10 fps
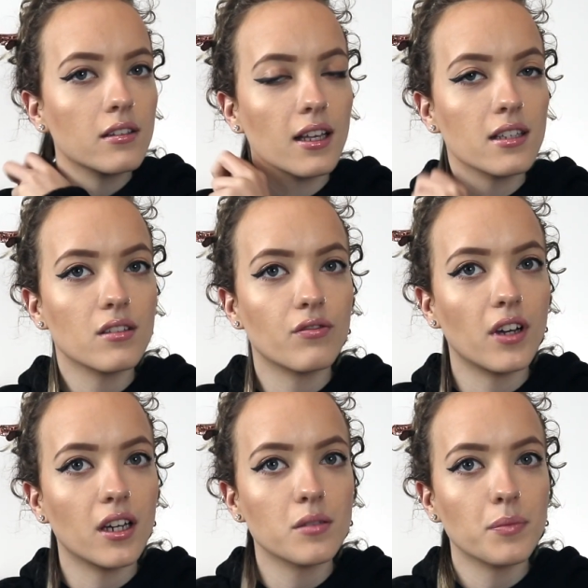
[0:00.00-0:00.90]
So that's the
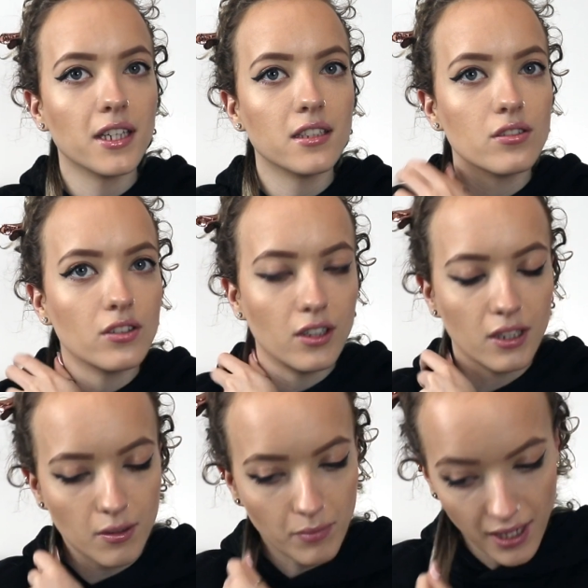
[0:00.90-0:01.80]
first piece done
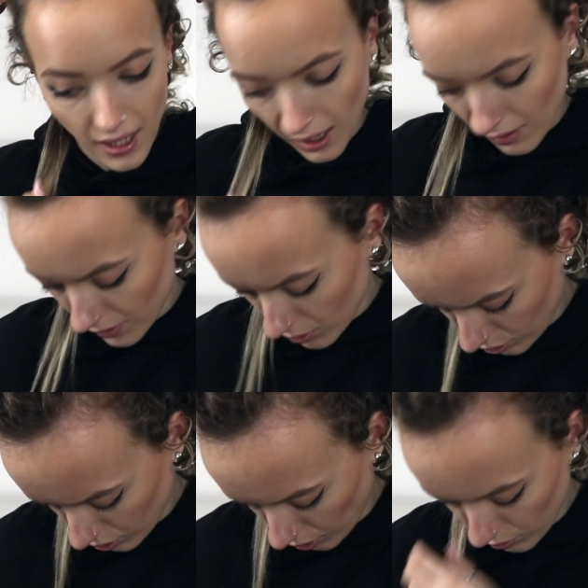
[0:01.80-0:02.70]
and my hair feels
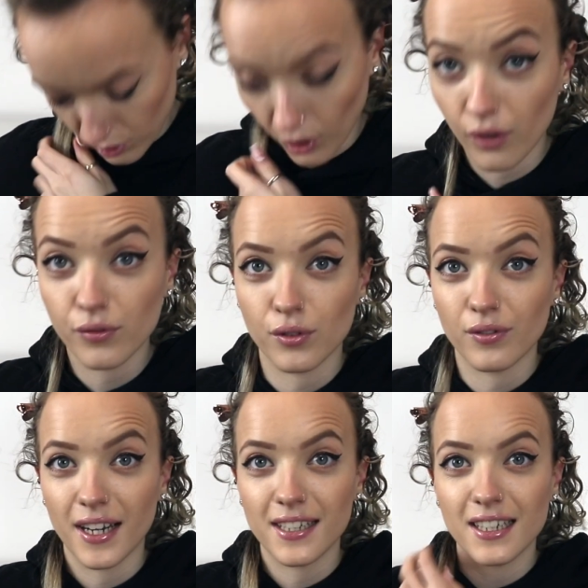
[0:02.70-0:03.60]
so soft
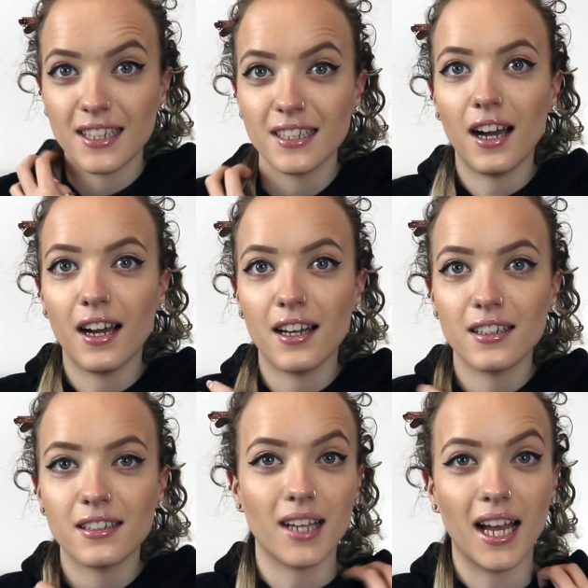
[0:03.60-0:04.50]
already.
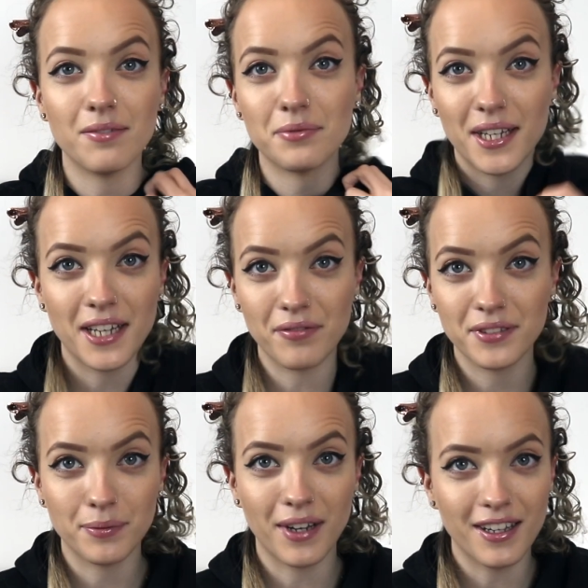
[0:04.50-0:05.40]
And yeah, they
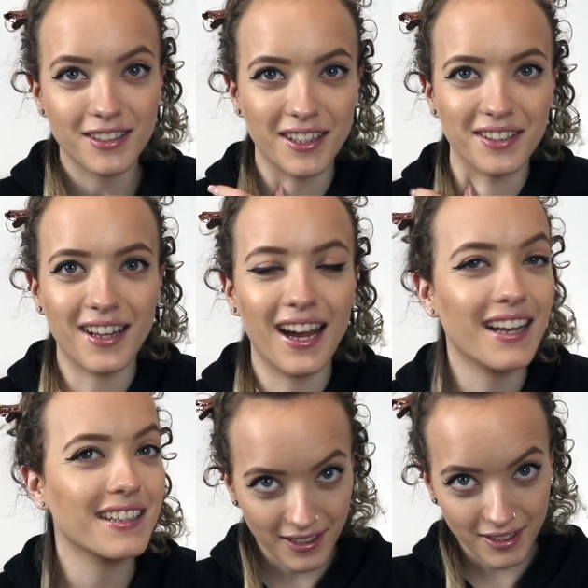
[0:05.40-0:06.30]
definitely work, don't
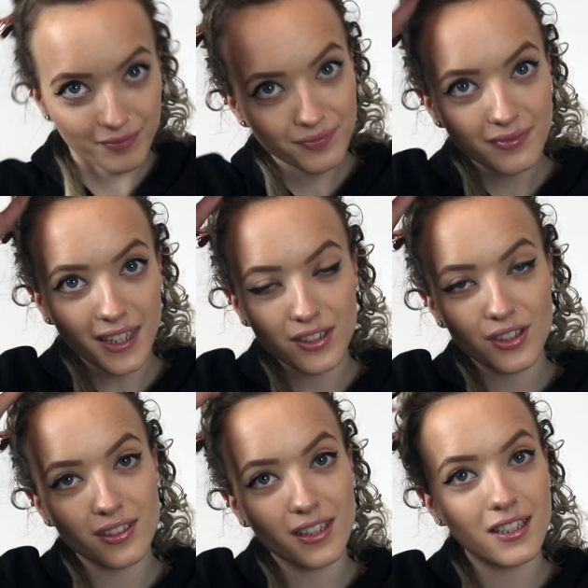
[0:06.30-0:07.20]
they? Let's
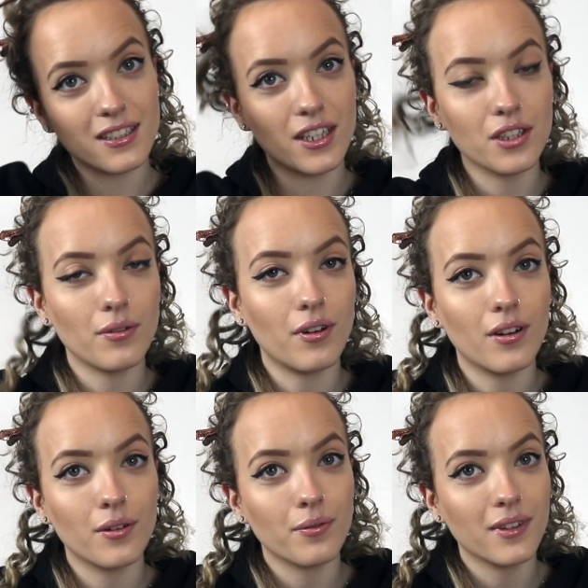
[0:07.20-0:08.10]
just continue
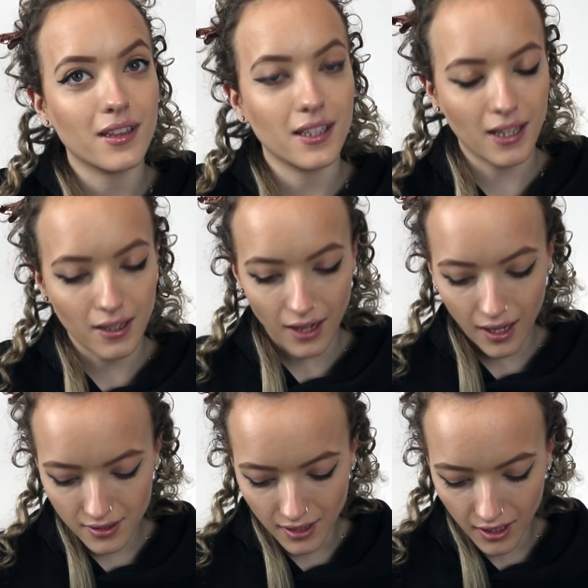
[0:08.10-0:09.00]
on with the
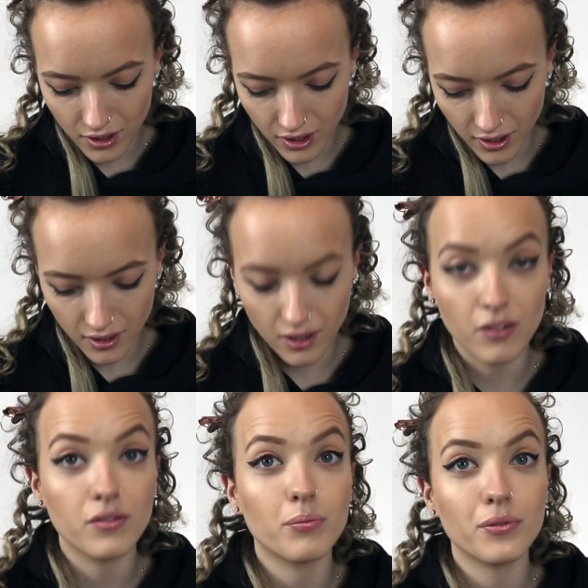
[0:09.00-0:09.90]
next section
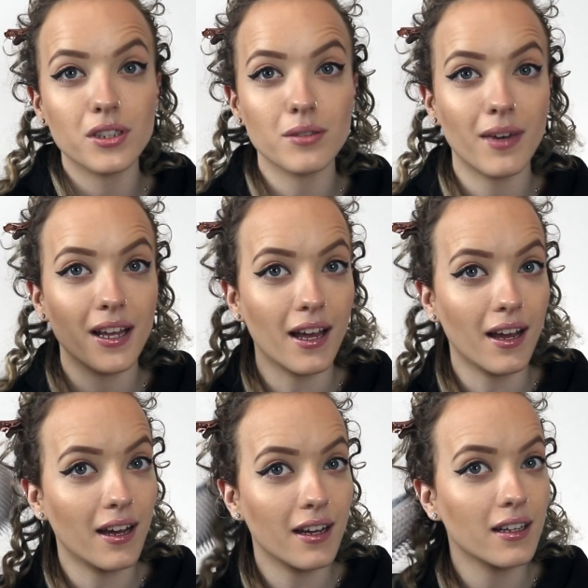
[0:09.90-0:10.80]
of brushing my
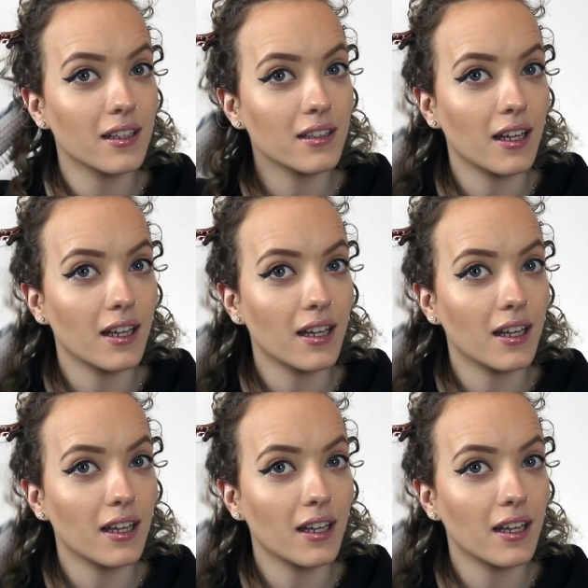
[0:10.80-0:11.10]
hair and